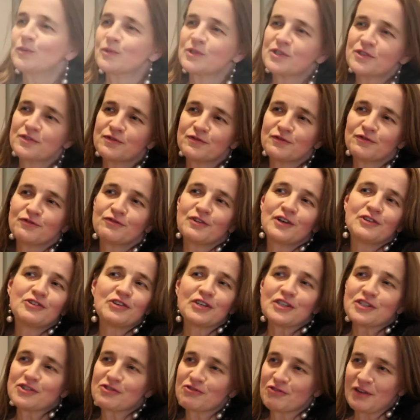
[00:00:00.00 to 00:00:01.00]
was
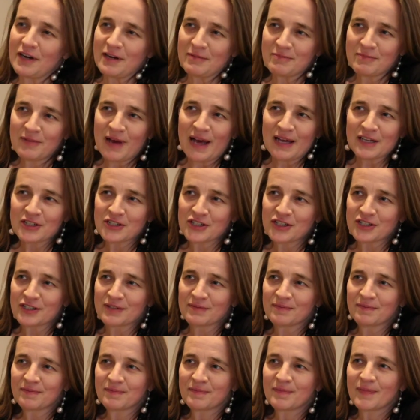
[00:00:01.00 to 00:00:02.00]
Frederick's great
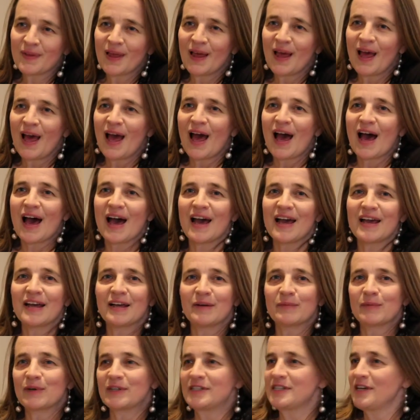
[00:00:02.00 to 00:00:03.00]
passion.
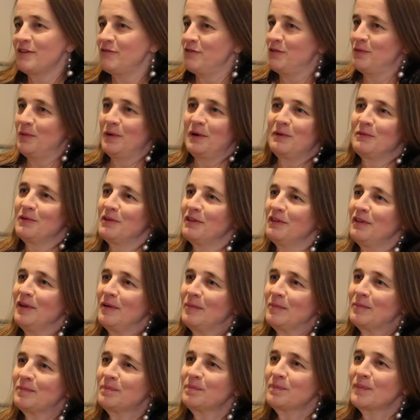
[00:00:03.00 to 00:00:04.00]
It went everywhere with
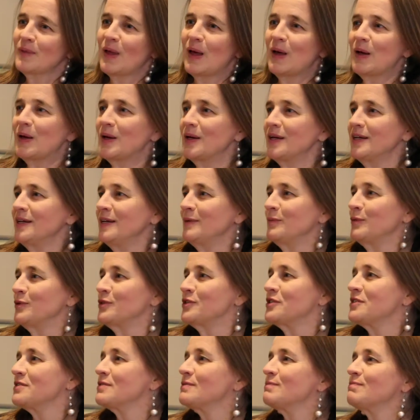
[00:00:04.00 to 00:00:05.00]
him. He
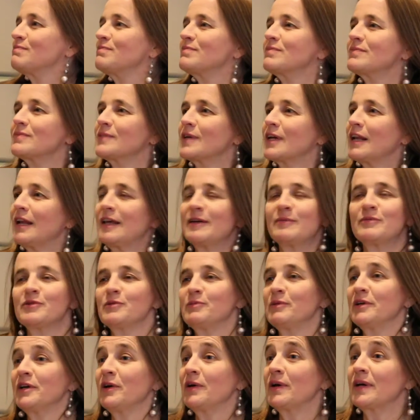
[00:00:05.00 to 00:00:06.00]
would claim
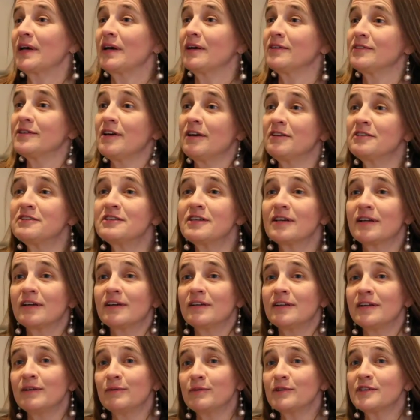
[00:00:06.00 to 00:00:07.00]
to be going out hunting,
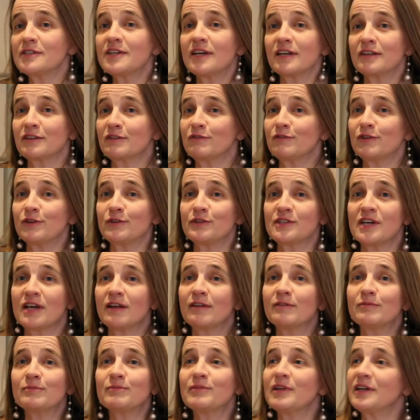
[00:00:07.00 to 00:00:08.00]
and he would take the flute
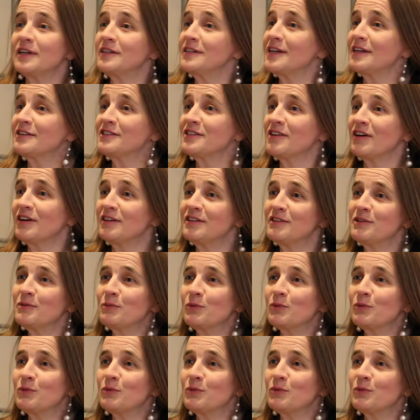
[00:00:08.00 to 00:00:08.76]
out and play it outside in the